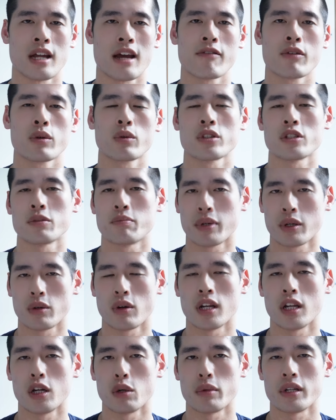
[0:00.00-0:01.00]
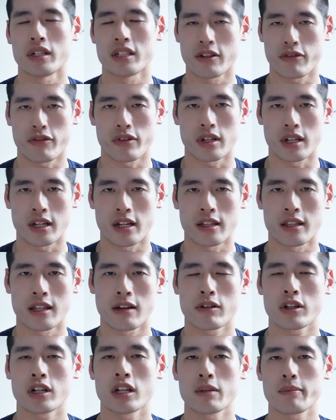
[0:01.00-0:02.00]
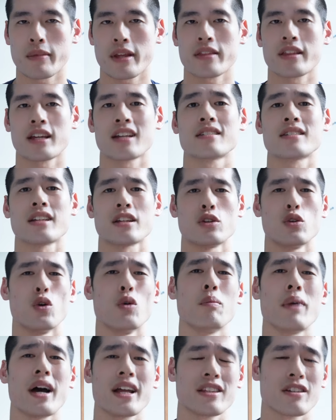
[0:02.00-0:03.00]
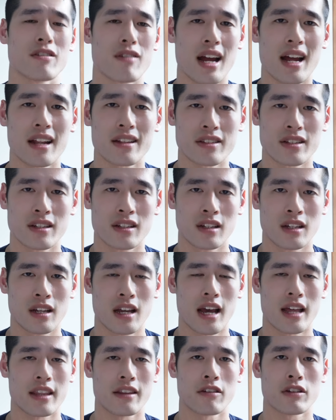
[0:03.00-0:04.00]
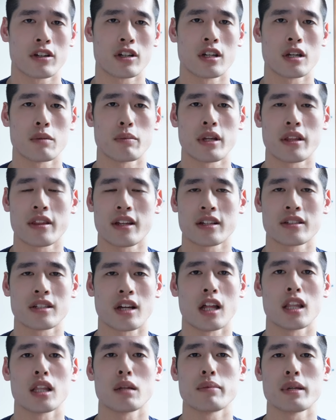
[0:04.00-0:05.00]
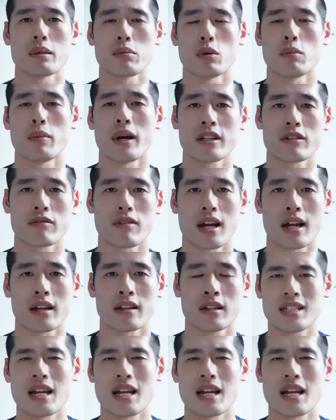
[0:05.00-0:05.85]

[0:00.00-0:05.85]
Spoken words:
Everyone's built a little bit differently. There are gonna be things that you're better at, and there are gonna be things that other people are better at.